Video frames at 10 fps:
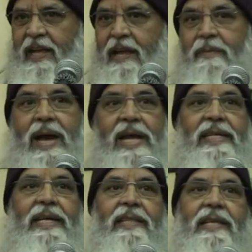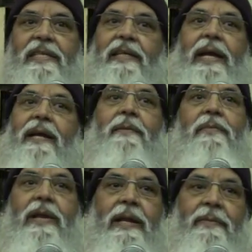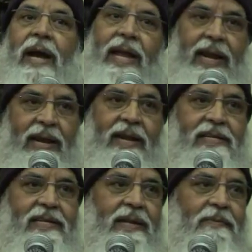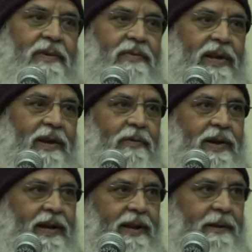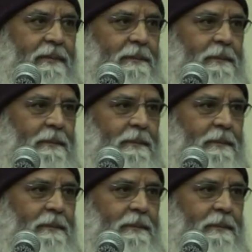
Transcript: Imagine this kind of dream. I get this dream every now and then.